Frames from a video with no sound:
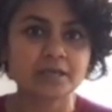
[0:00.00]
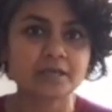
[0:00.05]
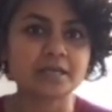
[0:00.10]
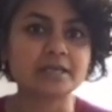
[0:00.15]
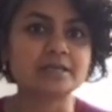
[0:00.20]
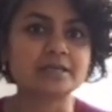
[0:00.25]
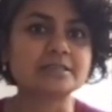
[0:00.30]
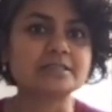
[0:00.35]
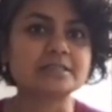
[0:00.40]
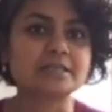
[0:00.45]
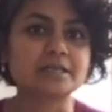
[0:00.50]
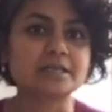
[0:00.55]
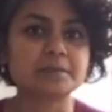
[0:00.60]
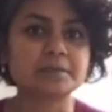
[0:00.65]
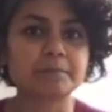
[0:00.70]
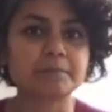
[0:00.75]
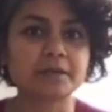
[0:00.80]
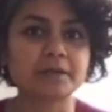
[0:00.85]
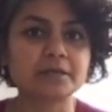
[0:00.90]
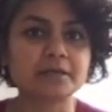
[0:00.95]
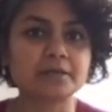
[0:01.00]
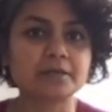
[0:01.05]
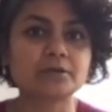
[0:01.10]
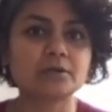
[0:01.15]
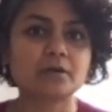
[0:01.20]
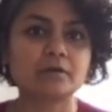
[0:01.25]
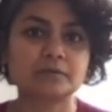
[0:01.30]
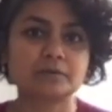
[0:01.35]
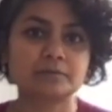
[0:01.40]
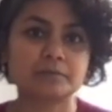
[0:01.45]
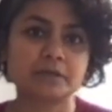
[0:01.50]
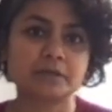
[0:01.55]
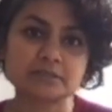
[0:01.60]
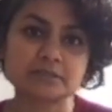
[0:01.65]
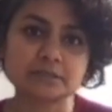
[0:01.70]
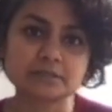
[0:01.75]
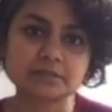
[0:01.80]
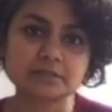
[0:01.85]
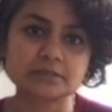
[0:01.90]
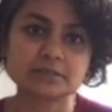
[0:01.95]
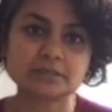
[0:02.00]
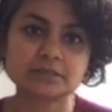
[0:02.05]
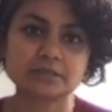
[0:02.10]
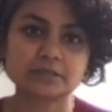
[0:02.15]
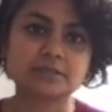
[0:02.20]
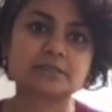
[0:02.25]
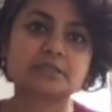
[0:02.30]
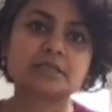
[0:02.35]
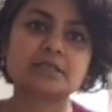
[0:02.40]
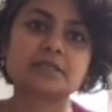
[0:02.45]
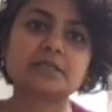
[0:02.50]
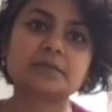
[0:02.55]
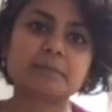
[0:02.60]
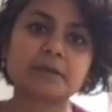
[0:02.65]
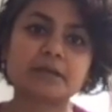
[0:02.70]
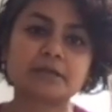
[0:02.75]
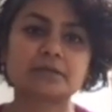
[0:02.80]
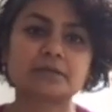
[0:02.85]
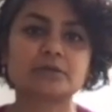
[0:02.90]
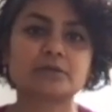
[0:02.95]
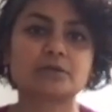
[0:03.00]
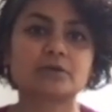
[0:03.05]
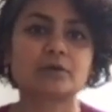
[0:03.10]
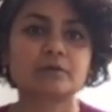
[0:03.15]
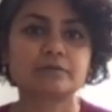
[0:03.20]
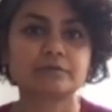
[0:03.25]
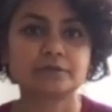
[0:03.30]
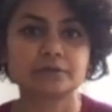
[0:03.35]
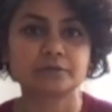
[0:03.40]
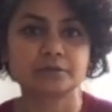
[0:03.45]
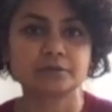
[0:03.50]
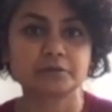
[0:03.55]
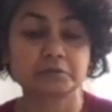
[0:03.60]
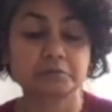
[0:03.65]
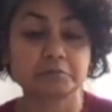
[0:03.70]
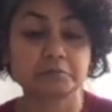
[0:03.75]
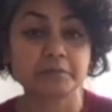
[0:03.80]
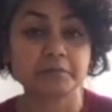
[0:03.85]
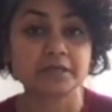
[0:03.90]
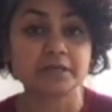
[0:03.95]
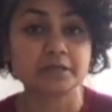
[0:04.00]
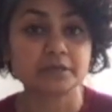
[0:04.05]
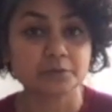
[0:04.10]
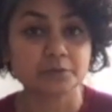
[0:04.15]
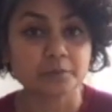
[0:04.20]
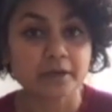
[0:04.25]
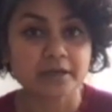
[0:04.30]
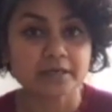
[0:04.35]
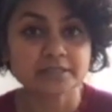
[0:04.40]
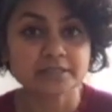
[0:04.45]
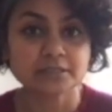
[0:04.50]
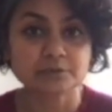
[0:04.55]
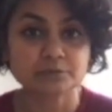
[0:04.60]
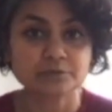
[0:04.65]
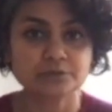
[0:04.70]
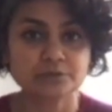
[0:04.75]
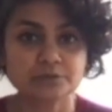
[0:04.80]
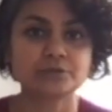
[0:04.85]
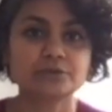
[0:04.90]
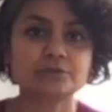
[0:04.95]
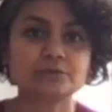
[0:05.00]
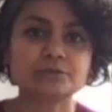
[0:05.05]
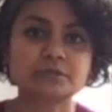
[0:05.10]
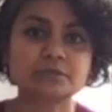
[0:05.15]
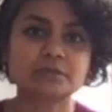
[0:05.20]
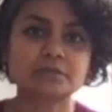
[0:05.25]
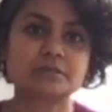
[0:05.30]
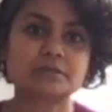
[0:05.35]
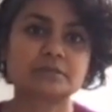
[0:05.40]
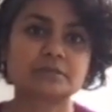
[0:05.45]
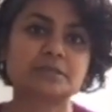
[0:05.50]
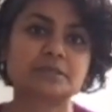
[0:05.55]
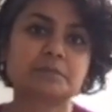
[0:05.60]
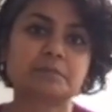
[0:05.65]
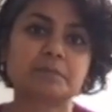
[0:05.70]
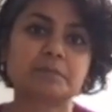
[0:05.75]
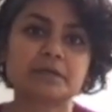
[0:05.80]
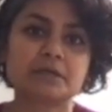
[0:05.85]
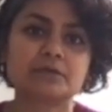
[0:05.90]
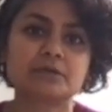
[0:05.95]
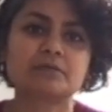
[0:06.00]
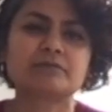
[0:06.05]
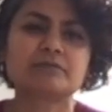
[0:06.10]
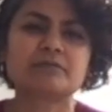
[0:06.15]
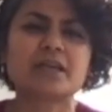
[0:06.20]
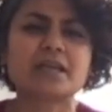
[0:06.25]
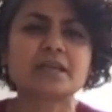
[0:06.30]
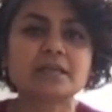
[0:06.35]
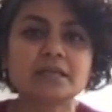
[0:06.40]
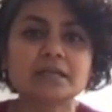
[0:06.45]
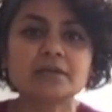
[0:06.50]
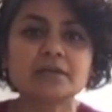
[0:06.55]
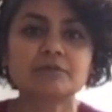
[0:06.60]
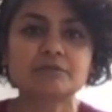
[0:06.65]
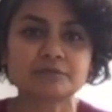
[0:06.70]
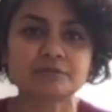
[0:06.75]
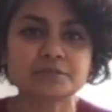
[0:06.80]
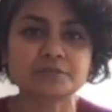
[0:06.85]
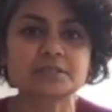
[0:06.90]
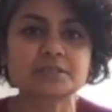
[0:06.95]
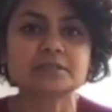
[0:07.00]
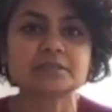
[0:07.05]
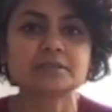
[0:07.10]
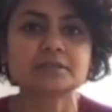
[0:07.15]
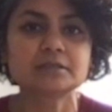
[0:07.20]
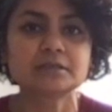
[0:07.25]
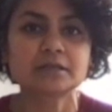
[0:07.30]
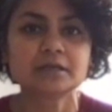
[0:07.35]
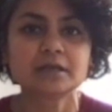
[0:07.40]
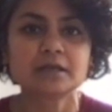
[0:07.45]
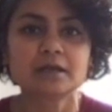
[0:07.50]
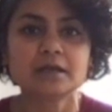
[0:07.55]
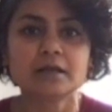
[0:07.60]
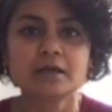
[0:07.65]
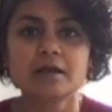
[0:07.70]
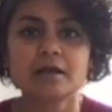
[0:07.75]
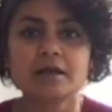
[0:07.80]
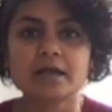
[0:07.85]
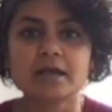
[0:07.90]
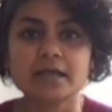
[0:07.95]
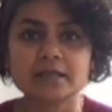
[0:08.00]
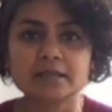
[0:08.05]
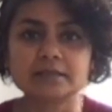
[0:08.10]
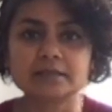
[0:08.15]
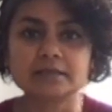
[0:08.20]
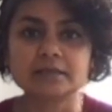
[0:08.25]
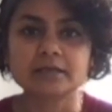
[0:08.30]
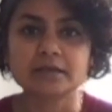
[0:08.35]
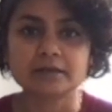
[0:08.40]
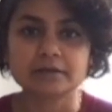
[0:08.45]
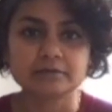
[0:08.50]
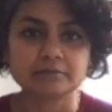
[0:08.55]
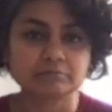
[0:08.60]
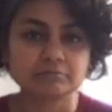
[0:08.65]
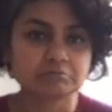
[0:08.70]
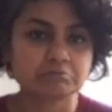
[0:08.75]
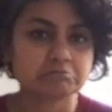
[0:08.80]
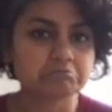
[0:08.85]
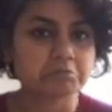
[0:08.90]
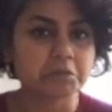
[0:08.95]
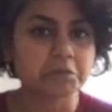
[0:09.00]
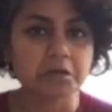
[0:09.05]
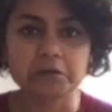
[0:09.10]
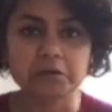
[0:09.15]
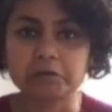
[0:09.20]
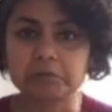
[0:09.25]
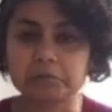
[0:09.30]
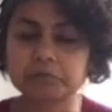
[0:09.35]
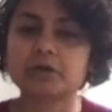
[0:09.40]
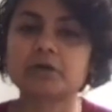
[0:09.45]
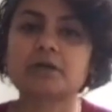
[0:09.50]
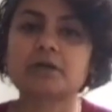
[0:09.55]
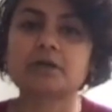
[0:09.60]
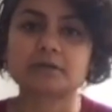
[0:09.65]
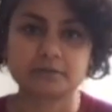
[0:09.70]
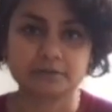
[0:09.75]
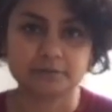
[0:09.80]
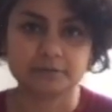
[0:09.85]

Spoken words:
It is independent of the medicines. It is independent of the medical device that was used. It is independent of any physical healthcare product.